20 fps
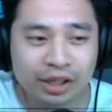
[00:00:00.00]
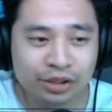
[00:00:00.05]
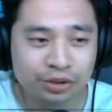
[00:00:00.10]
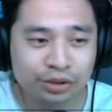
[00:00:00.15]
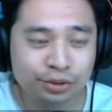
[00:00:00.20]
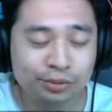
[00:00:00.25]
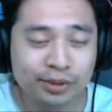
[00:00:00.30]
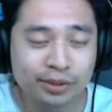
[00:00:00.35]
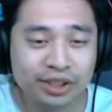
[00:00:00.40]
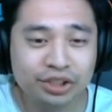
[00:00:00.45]

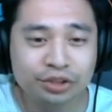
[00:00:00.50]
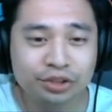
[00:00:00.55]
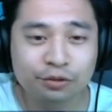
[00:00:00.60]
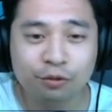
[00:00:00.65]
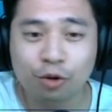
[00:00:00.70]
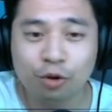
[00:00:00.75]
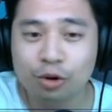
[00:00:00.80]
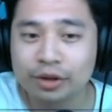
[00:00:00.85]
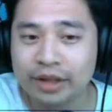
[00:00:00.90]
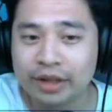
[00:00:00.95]
to reach
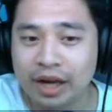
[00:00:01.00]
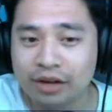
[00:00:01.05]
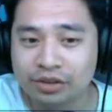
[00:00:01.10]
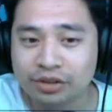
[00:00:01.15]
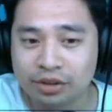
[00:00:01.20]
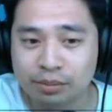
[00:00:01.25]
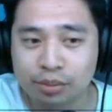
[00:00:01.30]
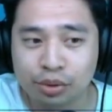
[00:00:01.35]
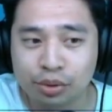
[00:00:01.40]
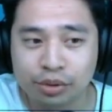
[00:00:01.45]

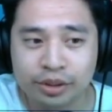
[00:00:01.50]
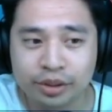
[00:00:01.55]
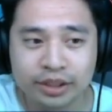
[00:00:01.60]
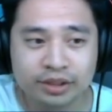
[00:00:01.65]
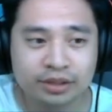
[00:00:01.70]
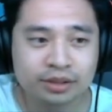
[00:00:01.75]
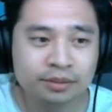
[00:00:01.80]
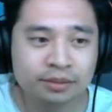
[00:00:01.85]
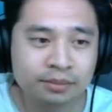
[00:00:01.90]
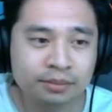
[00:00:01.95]
4,000
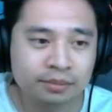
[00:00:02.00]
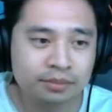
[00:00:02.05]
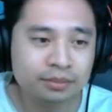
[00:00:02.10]
points,